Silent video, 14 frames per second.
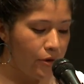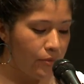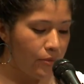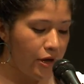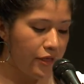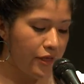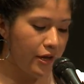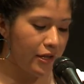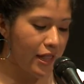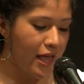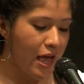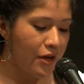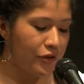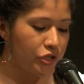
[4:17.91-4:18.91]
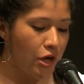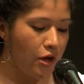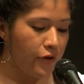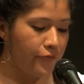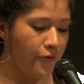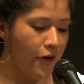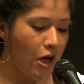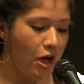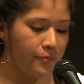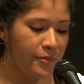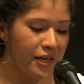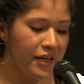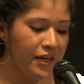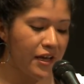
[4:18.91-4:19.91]
where the clouds are far
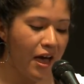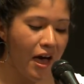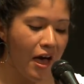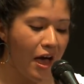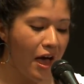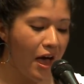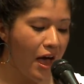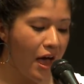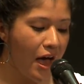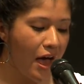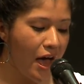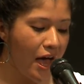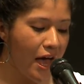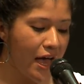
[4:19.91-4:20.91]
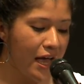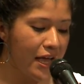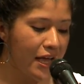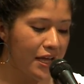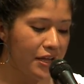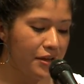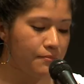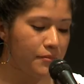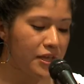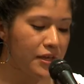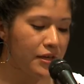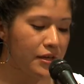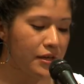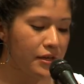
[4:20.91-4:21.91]
behind
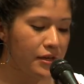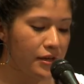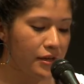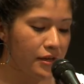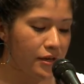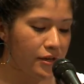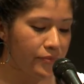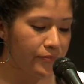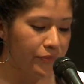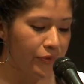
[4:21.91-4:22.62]
me.